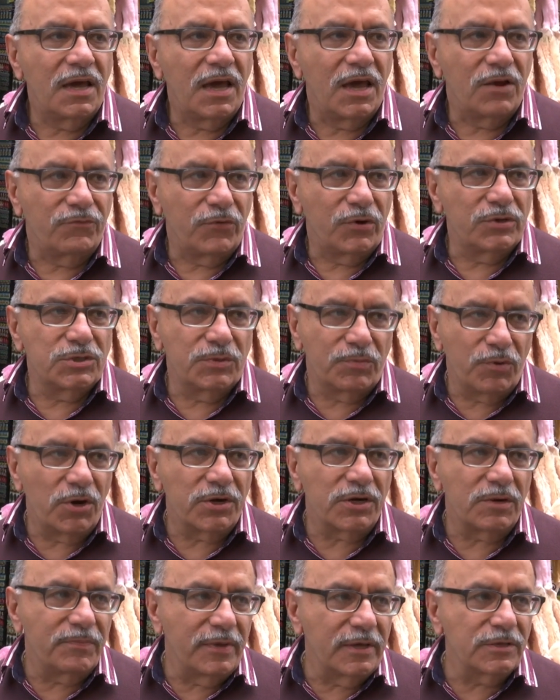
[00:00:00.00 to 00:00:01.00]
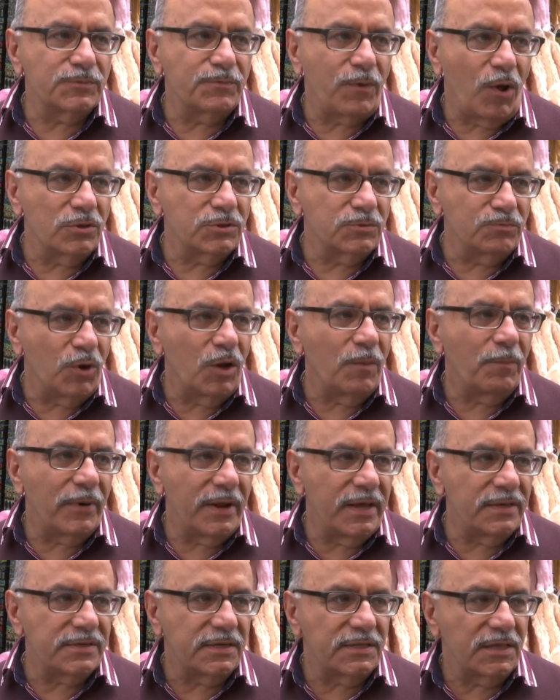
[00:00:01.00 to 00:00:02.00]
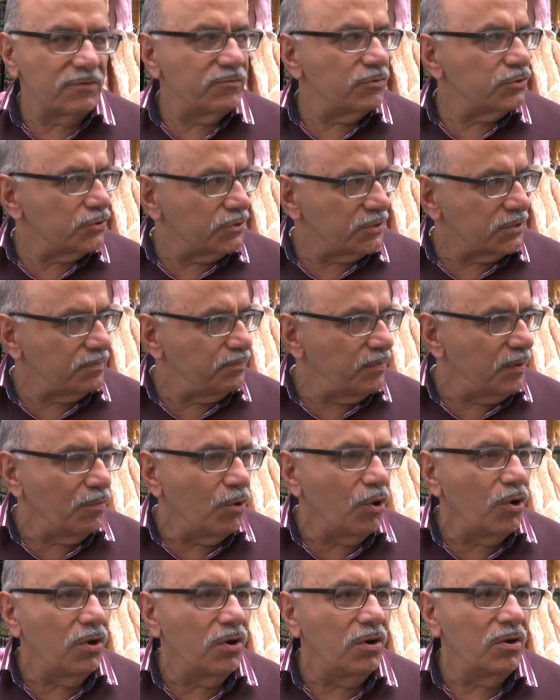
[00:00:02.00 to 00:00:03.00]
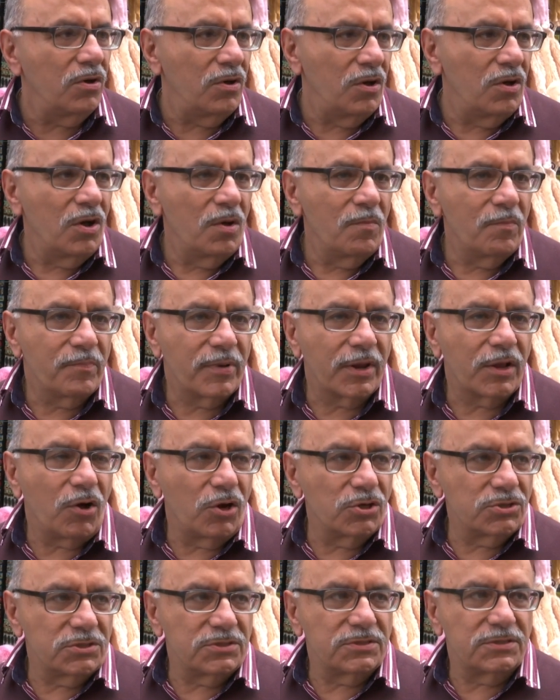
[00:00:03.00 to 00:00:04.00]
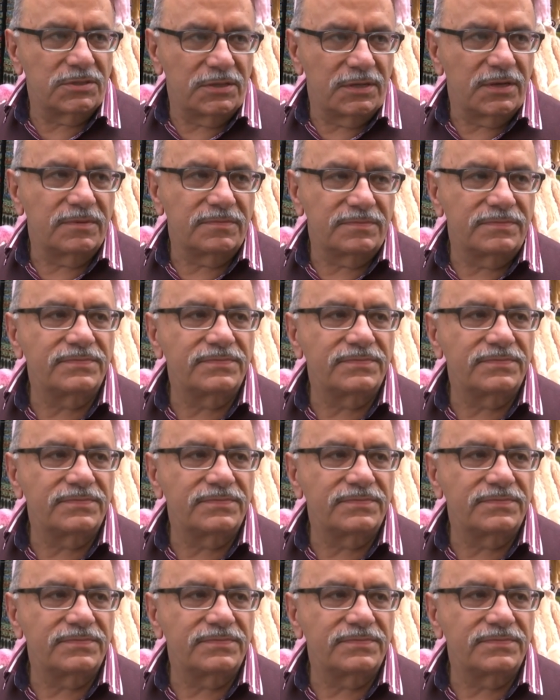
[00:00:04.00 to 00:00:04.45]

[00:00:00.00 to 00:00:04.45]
And for Gibraltar being a small place, I think we should be more precautious. Yeah.